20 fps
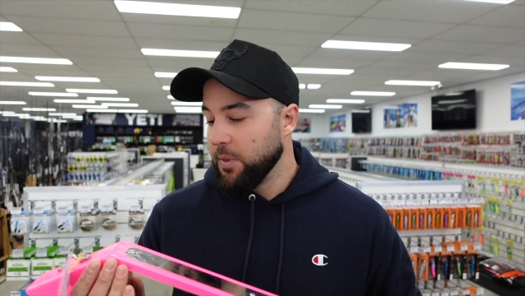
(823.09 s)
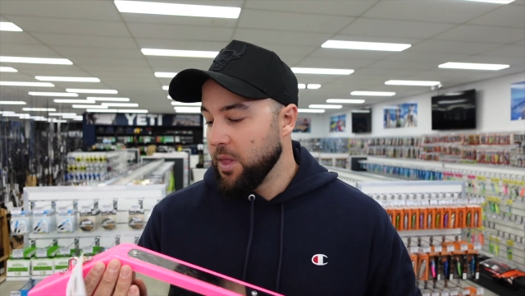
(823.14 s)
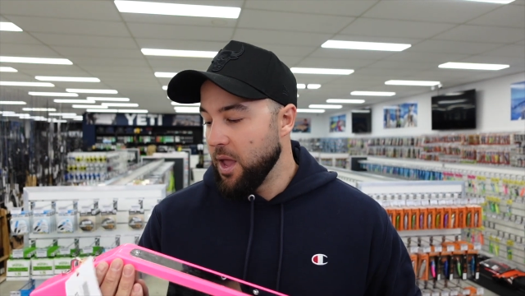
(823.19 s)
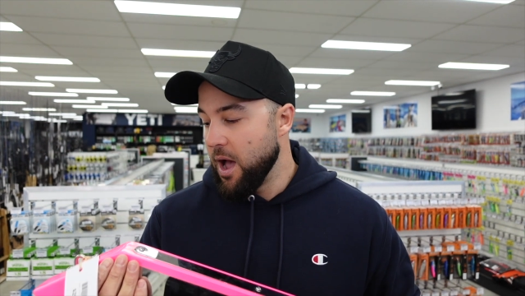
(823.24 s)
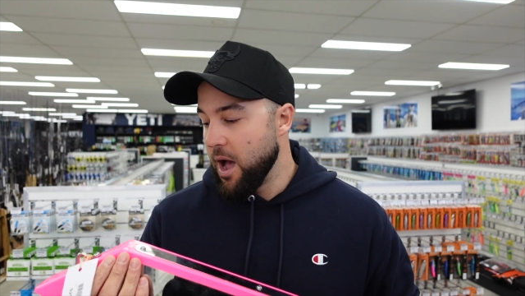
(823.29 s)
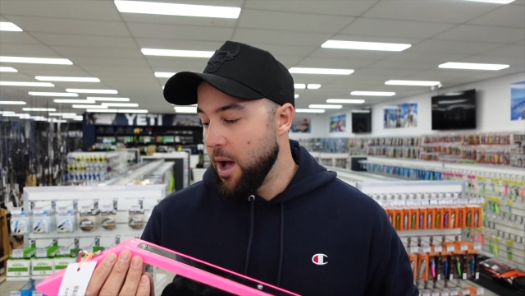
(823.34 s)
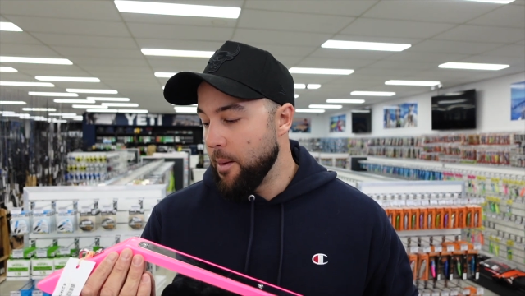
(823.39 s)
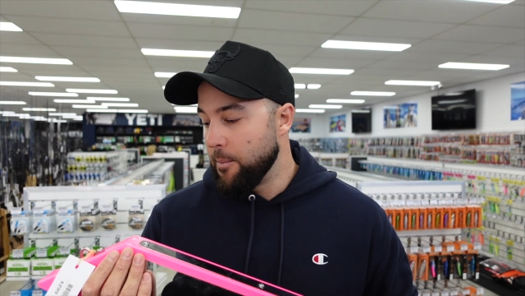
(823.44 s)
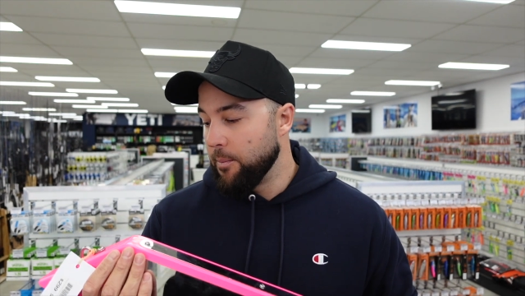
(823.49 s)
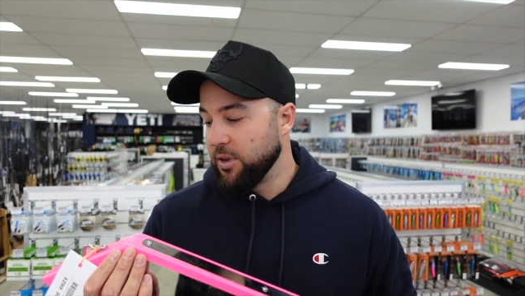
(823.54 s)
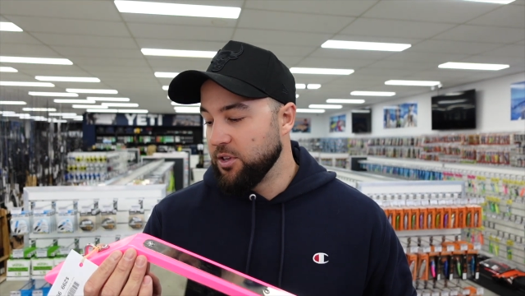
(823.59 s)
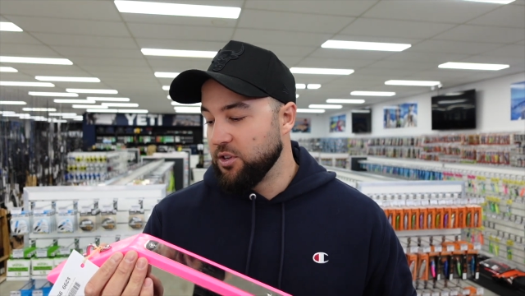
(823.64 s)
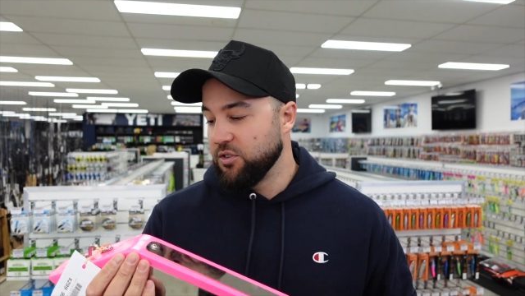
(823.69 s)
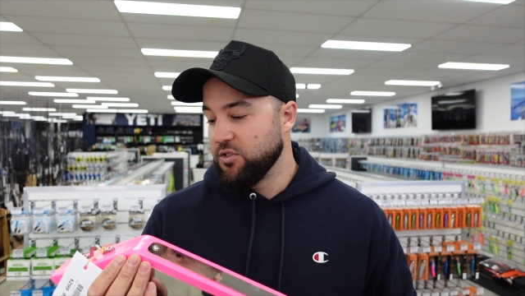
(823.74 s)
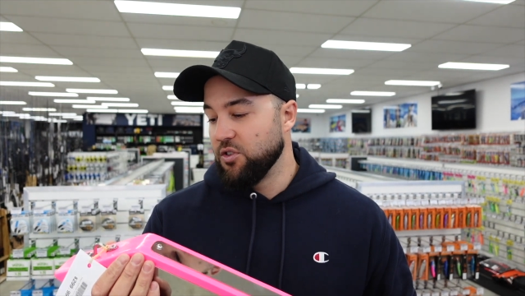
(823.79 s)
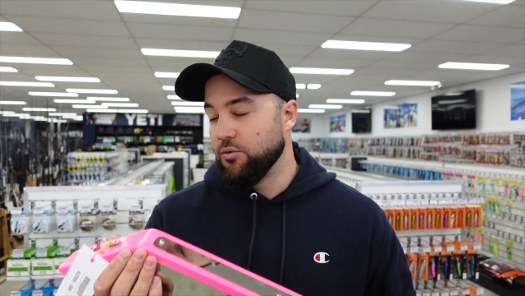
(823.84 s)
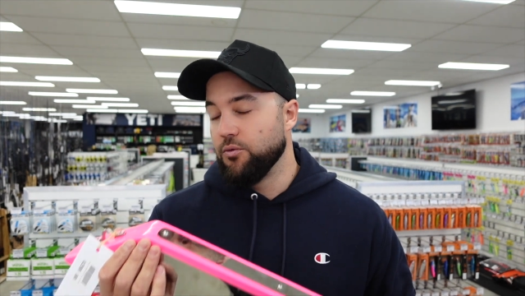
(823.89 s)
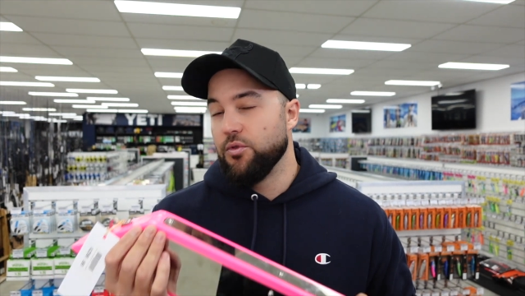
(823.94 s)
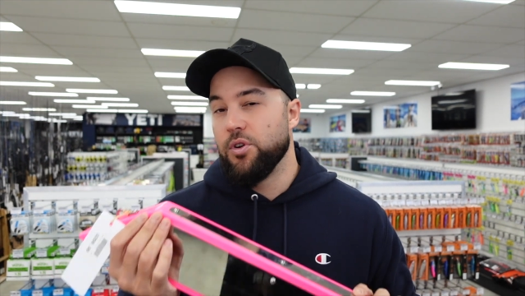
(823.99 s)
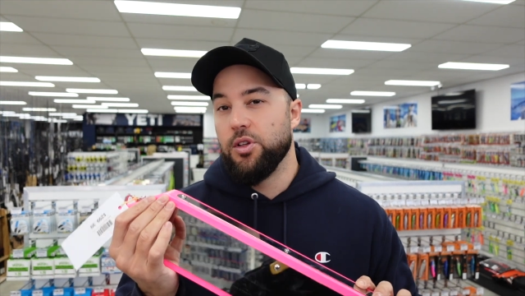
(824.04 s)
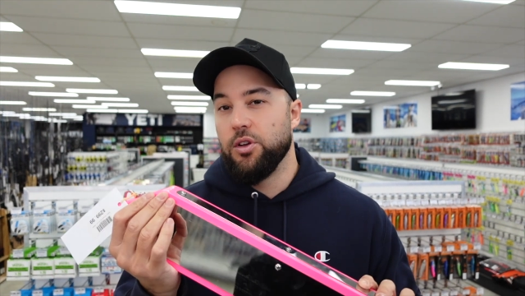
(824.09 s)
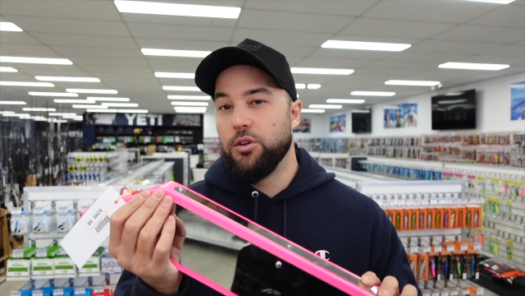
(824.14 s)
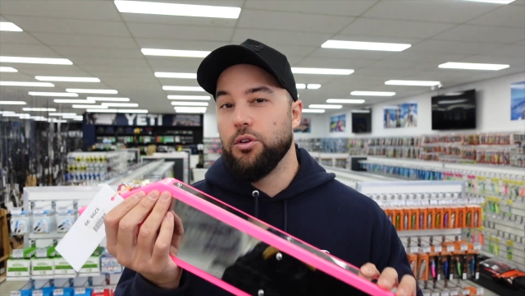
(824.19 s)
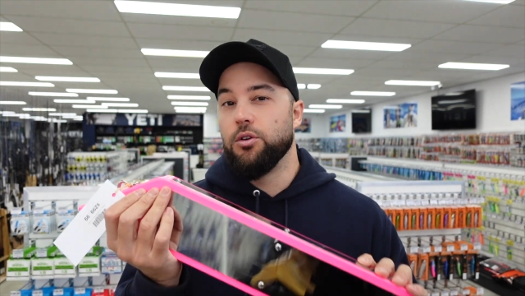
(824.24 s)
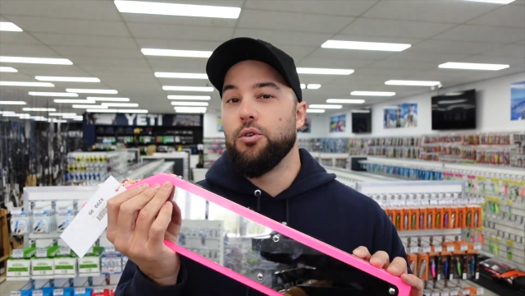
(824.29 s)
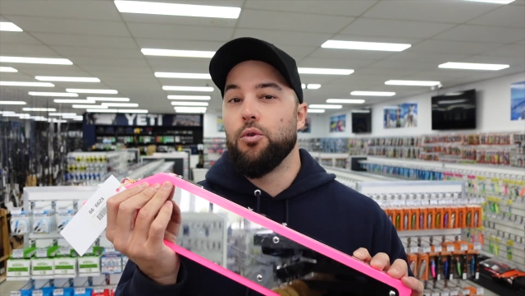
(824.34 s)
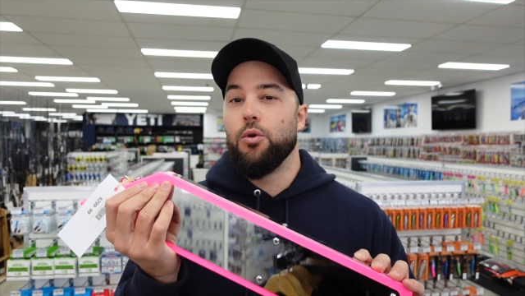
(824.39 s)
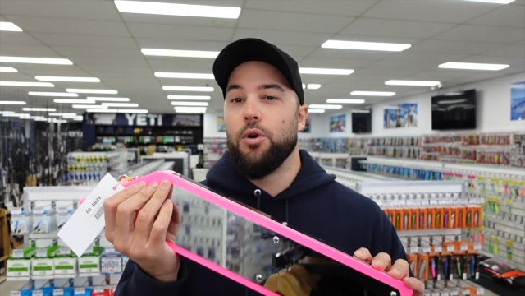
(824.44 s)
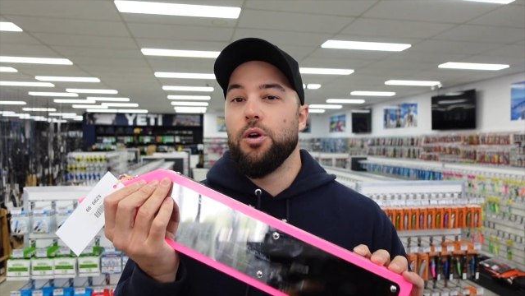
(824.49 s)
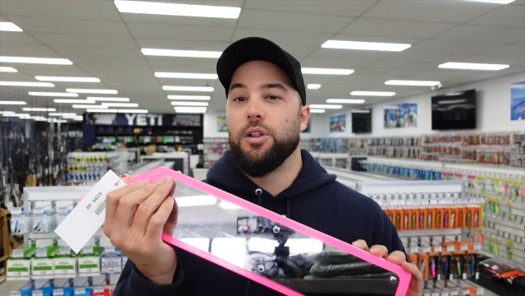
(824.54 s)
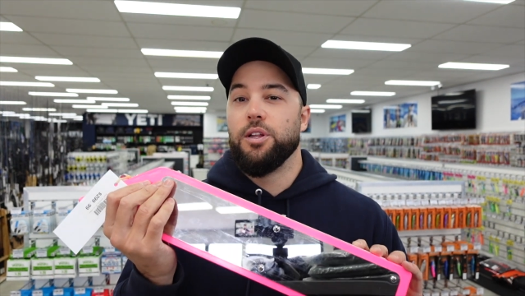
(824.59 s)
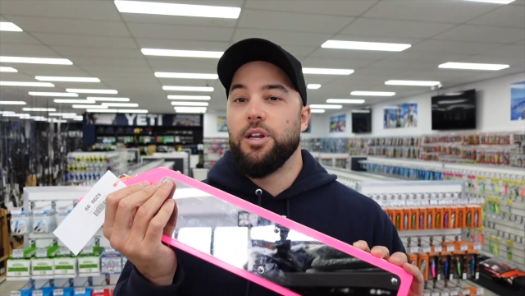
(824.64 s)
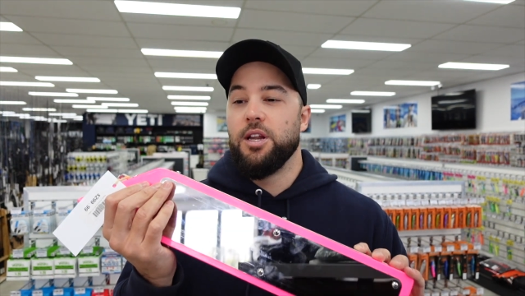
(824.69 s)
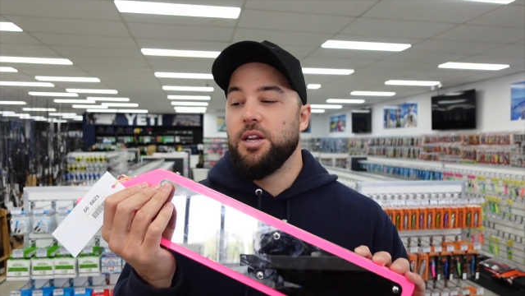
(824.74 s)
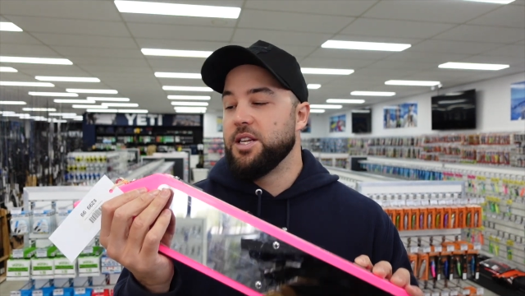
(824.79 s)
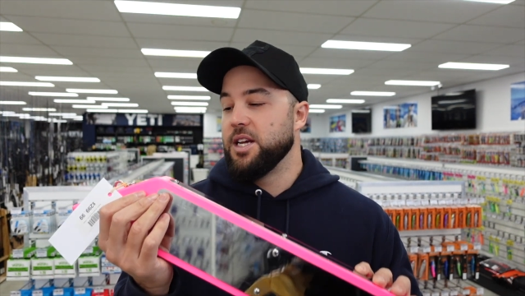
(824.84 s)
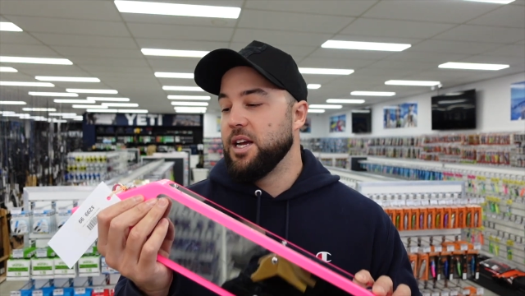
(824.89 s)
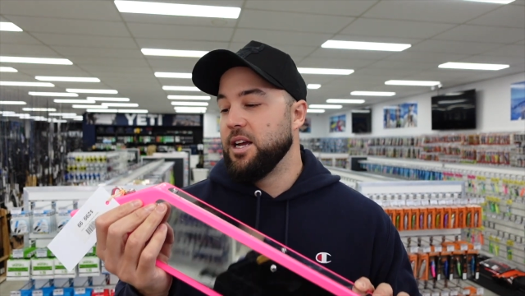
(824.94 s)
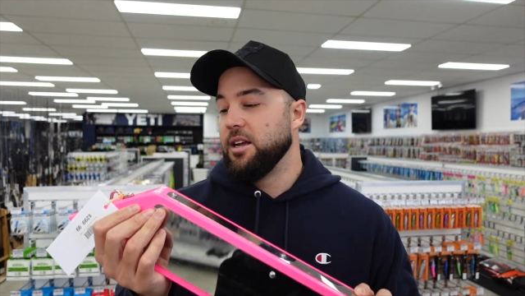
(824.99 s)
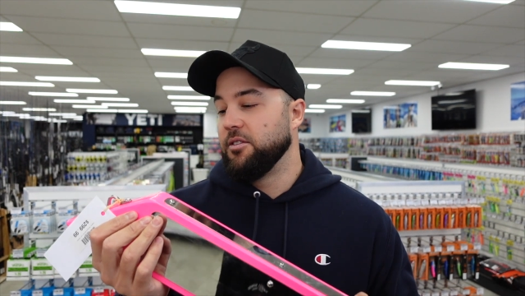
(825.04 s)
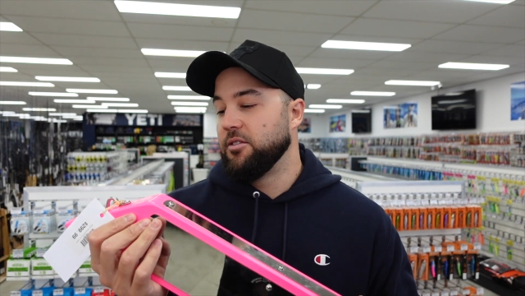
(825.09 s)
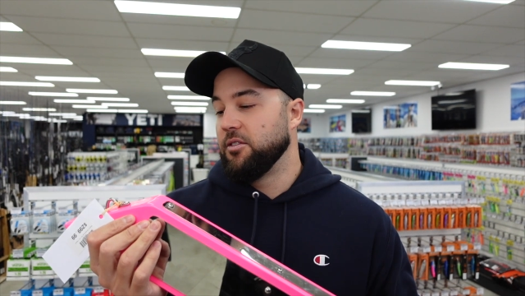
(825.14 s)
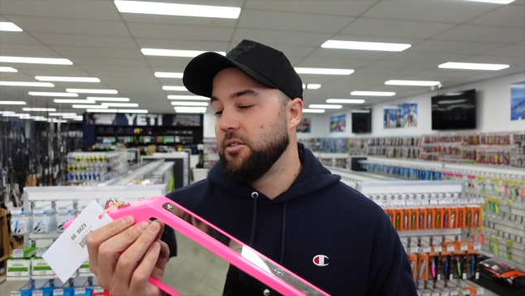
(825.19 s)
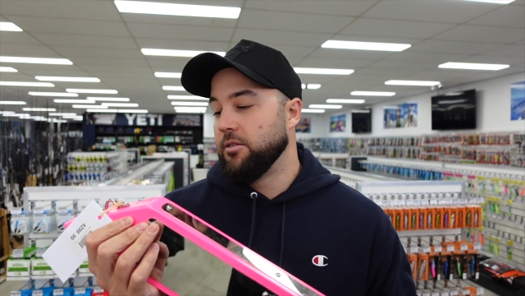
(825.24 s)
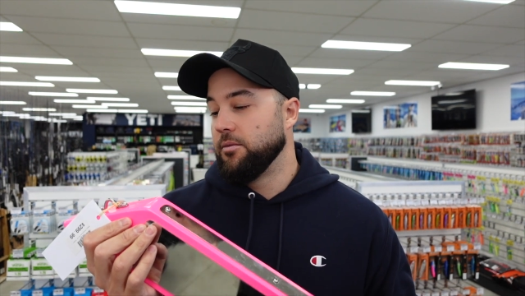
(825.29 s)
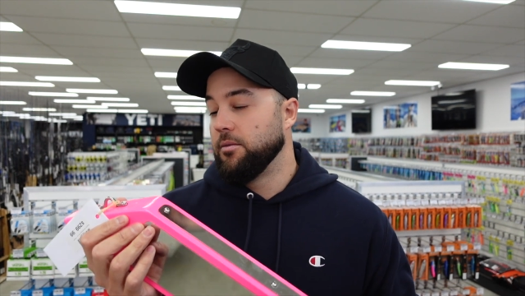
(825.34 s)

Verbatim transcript: but just a really good quality teaser,